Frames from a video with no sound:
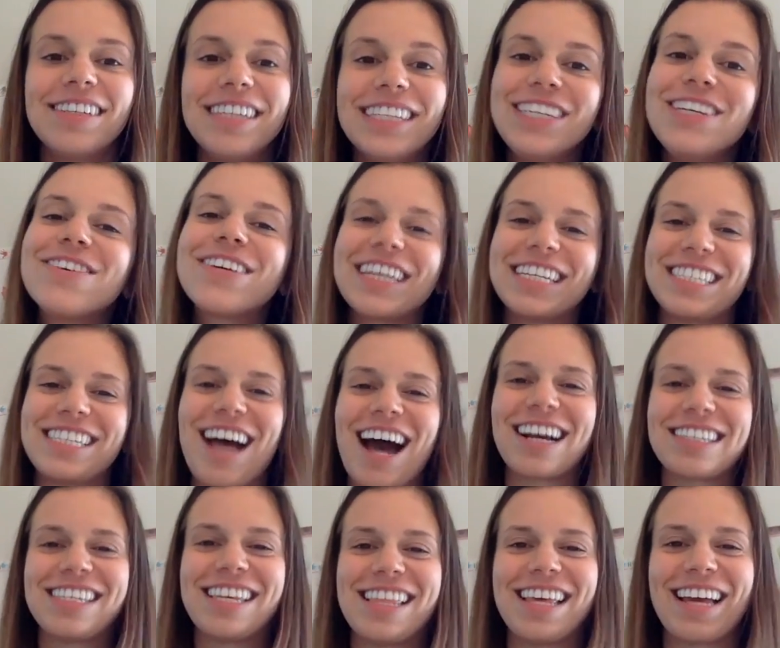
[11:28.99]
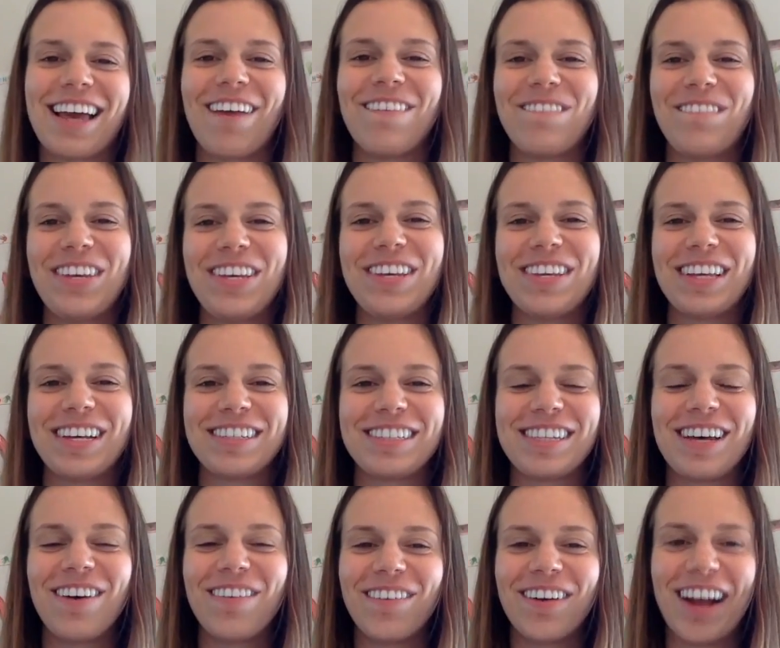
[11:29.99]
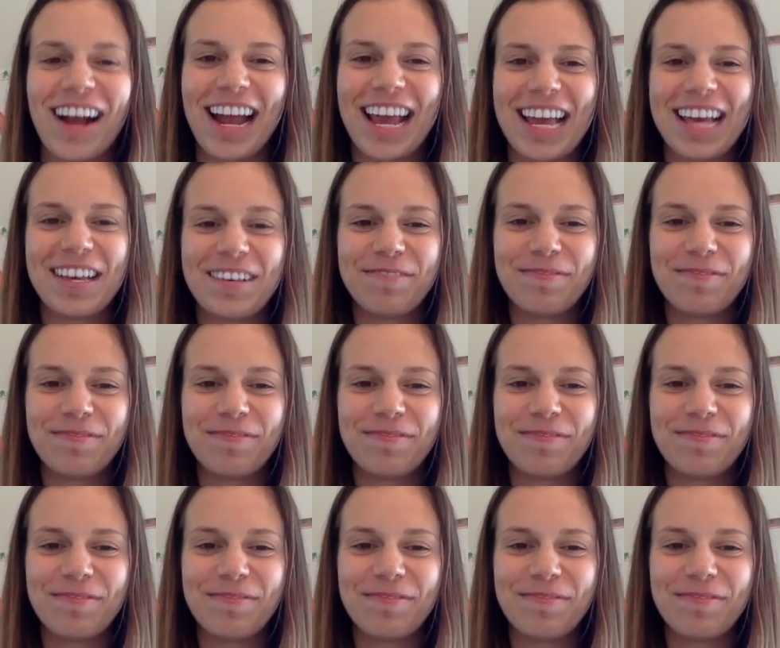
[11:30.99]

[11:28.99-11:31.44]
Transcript: You can talk to the computer, don't worry.